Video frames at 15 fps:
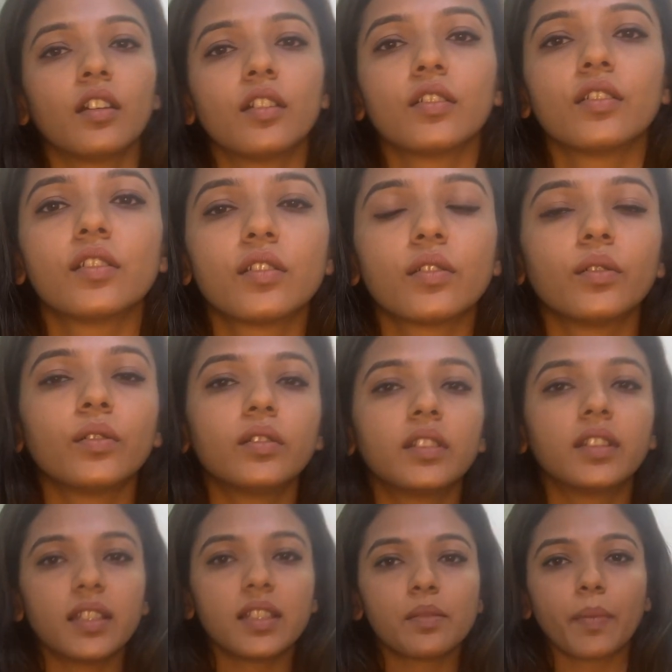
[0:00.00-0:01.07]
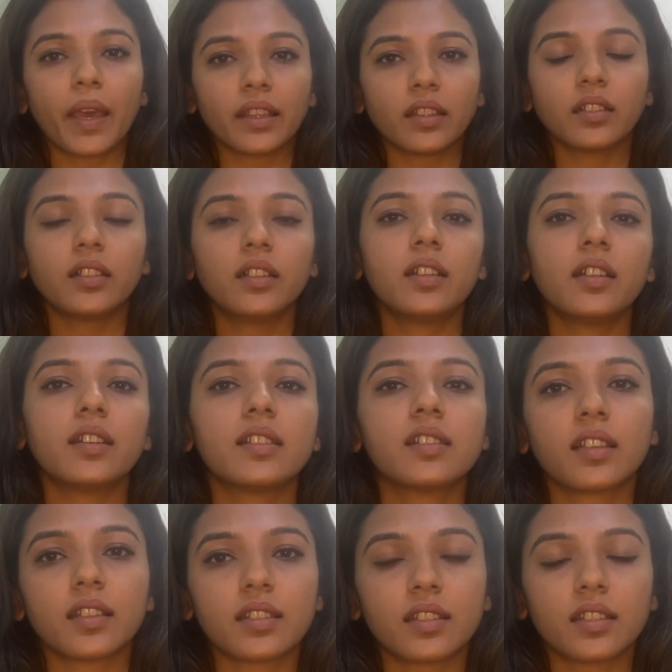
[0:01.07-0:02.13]
So this method is
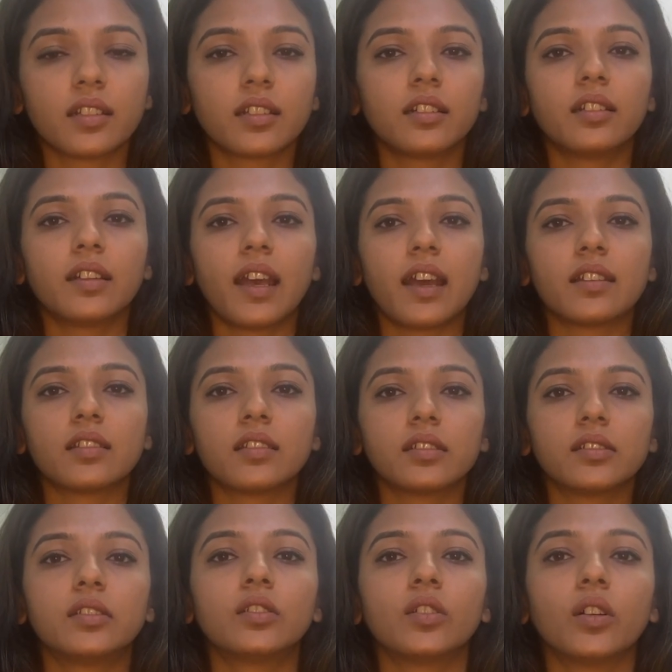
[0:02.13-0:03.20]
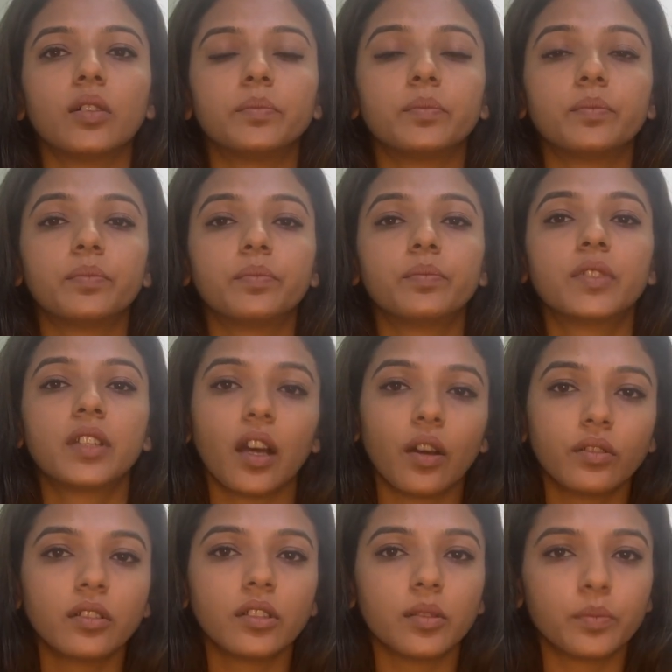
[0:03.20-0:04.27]
considered as the top
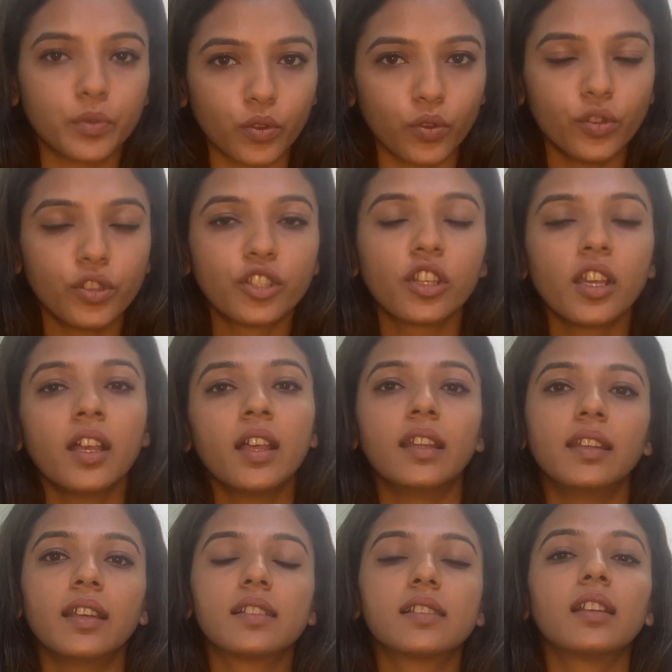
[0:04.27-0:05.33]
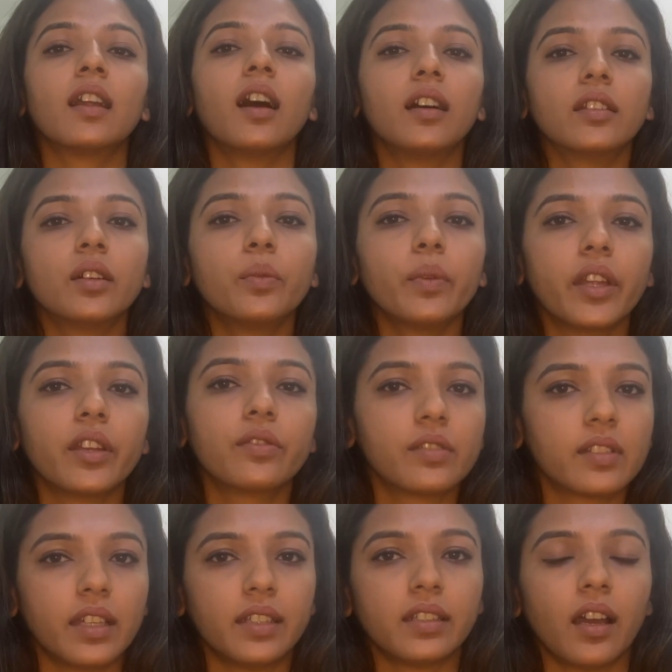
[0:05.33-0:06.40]
down approach. There's another way to
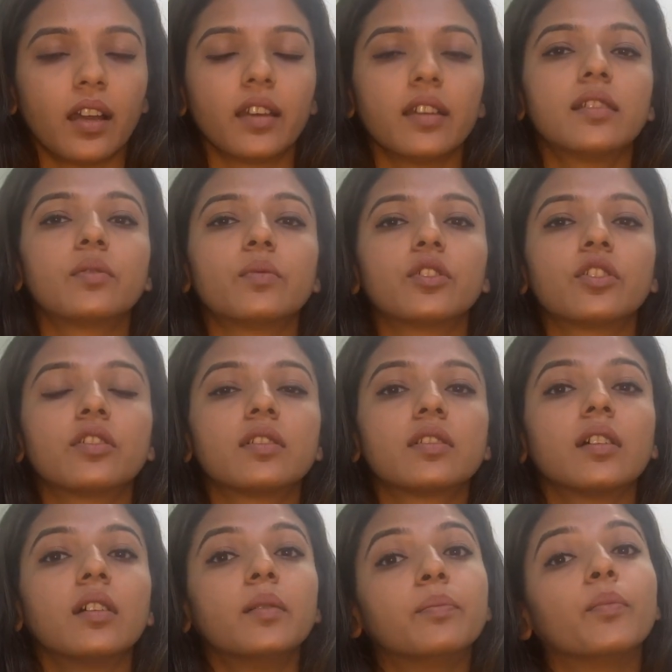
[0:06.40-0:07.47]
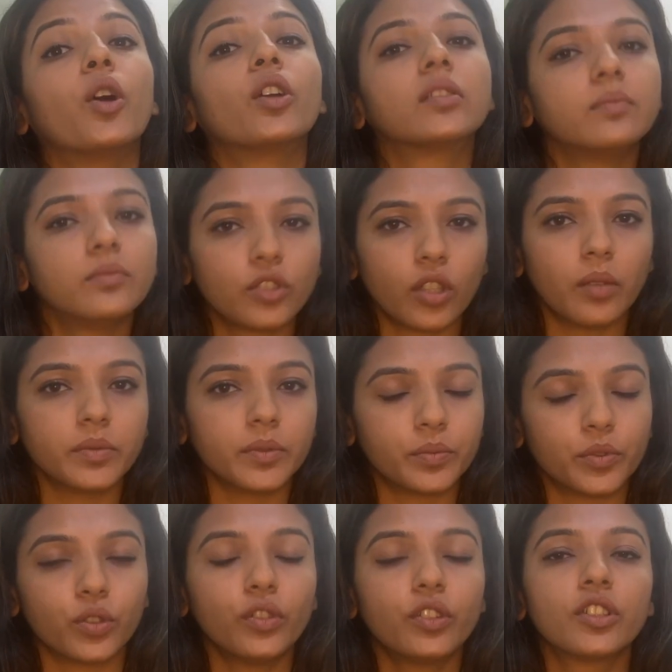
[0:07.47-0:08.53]
set targets, which is a bottom top
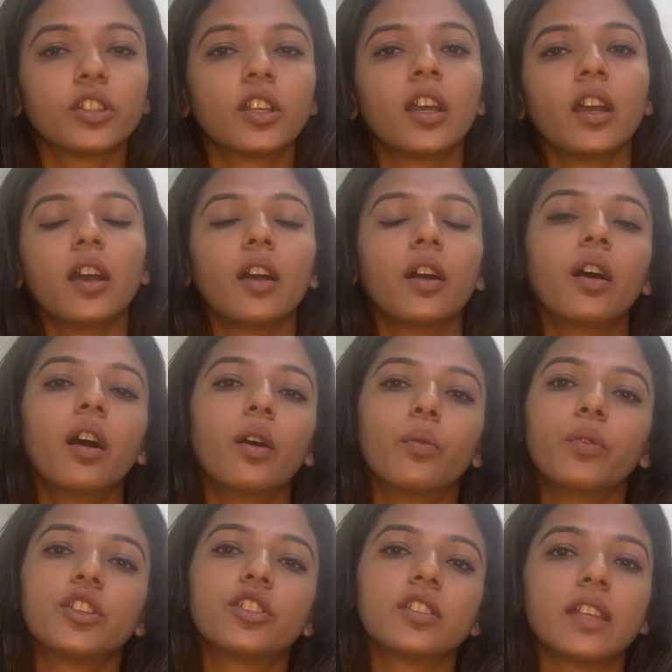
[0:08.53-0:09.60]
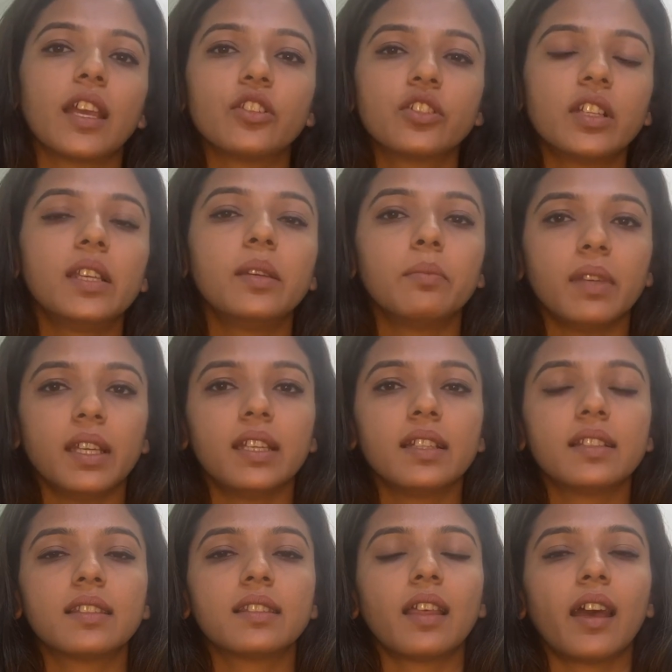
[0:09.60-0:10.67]
approach, which essentially
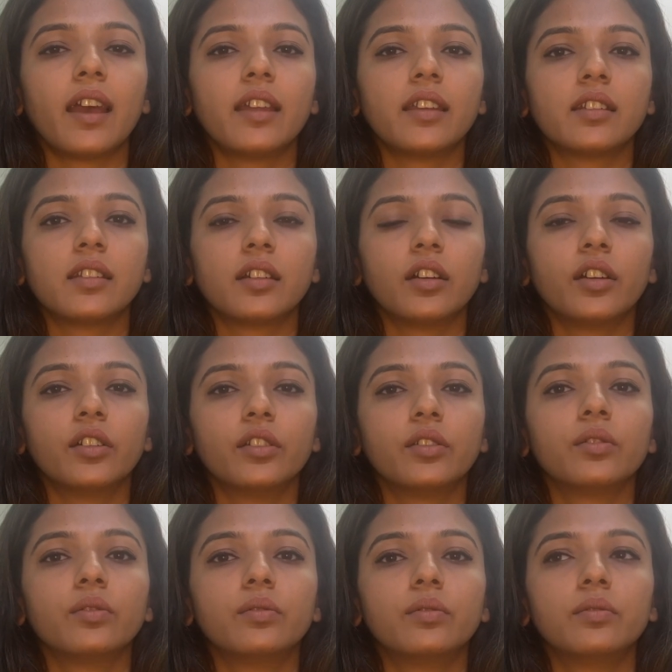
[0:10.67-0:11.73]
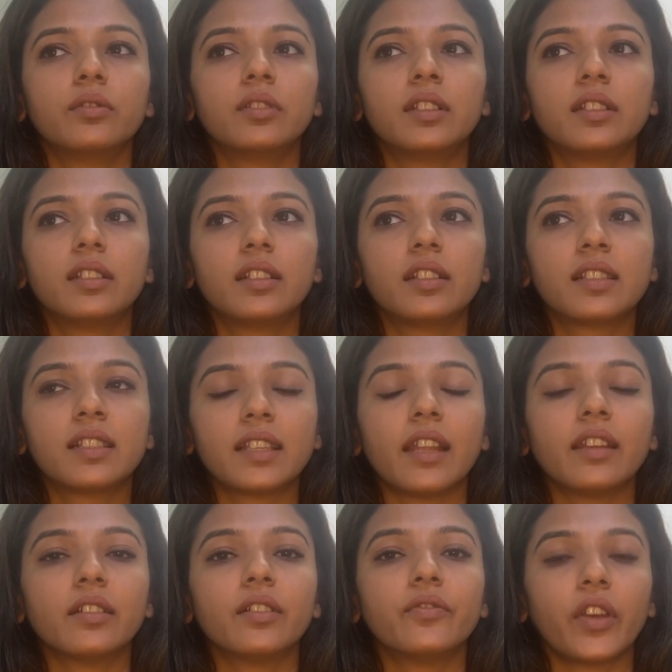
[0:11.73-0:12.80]
means that you
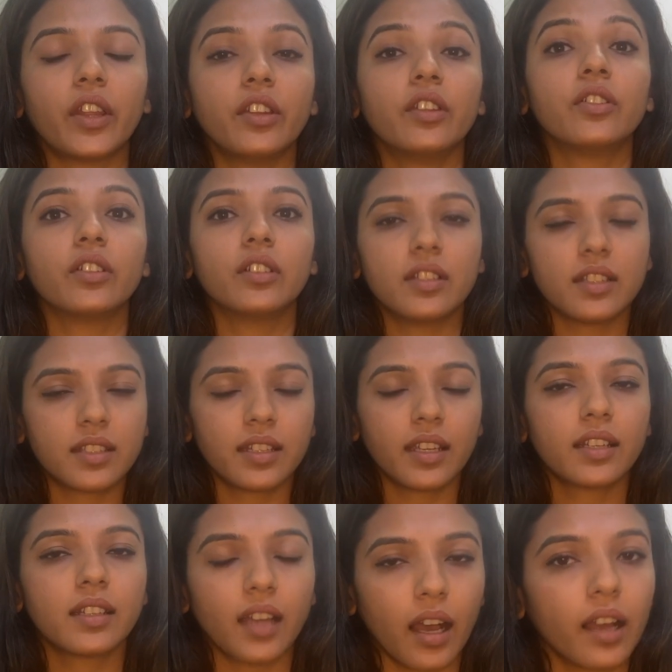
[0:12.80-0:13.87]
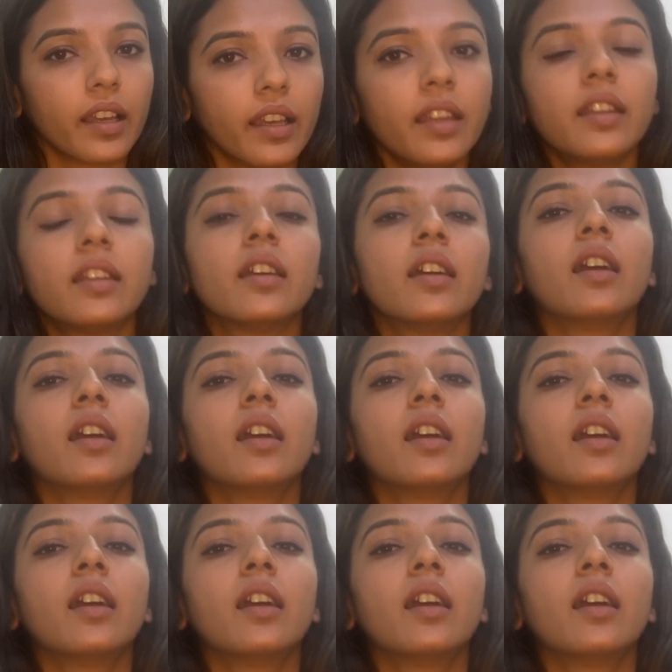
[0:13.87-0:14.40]
set a very realistic target